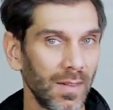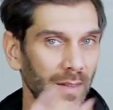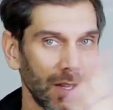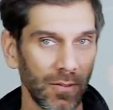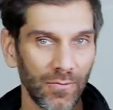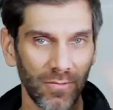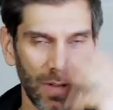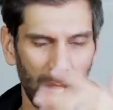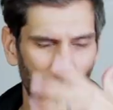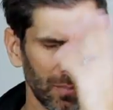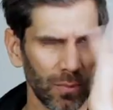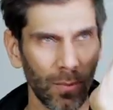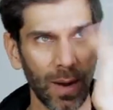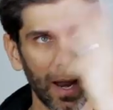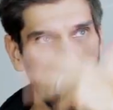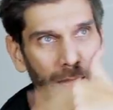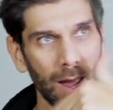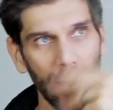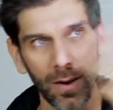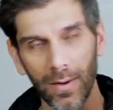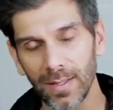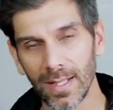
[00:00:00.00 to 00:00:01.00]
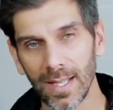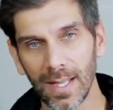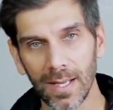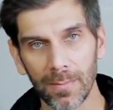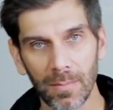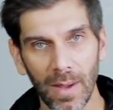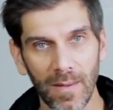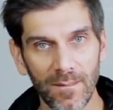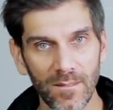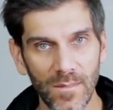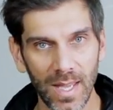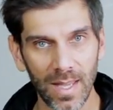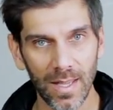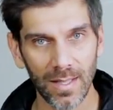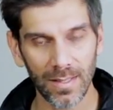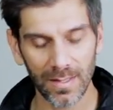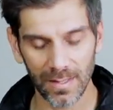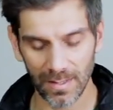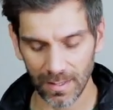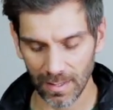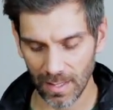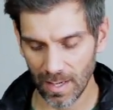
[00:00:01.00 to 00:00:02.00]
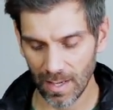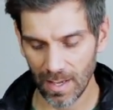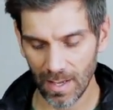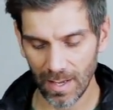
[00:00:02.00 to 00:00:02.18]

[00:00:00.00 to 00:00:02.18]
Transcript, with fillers: They flop around, get in my face,